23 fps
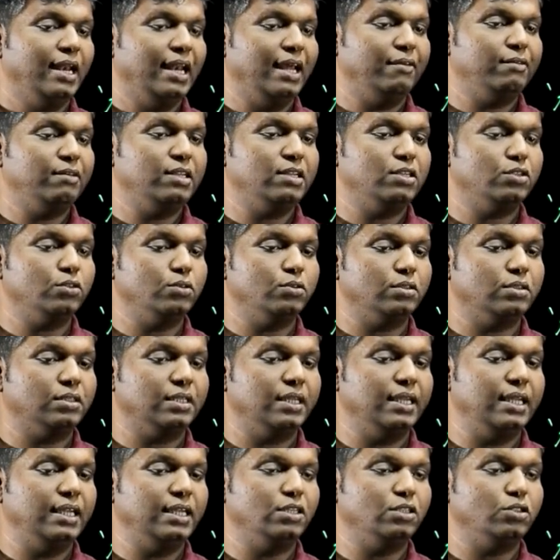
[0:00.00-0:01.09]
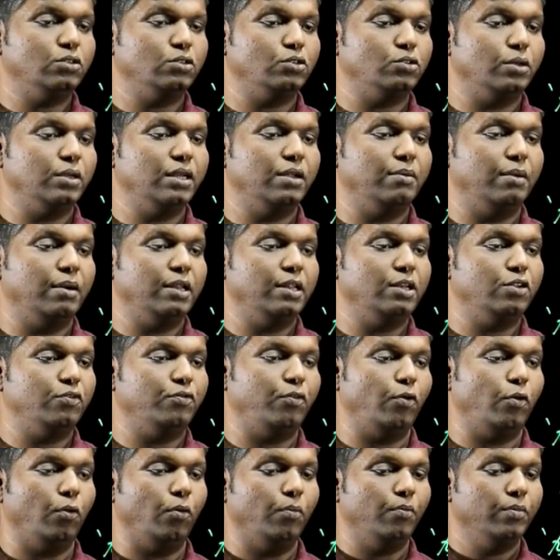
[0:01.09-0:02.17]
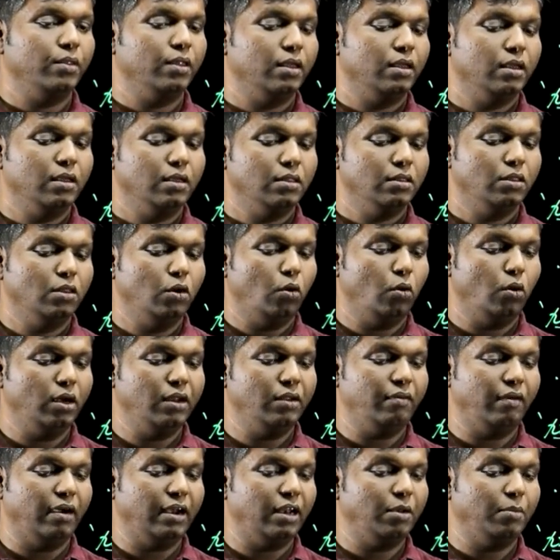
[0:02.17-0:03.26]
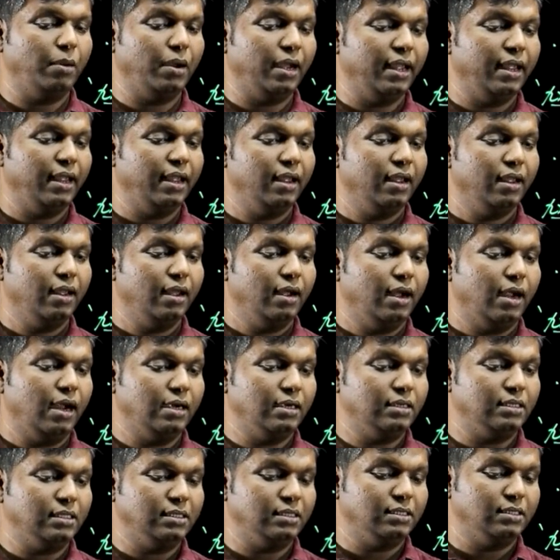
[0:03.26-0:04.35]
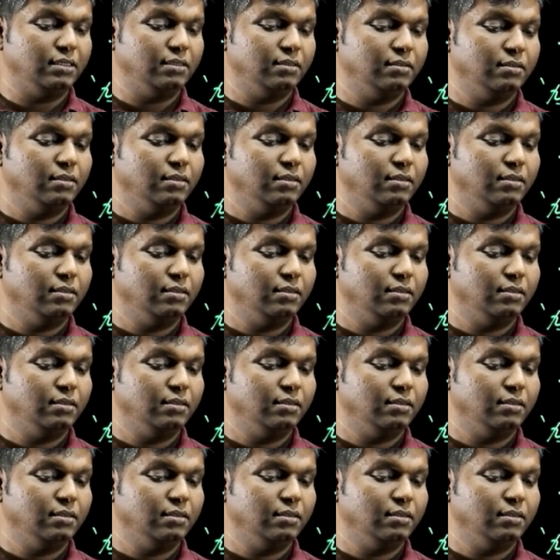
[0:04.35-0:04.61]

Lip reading: 11 into 3 into 21 into 4. The whole divided by 100.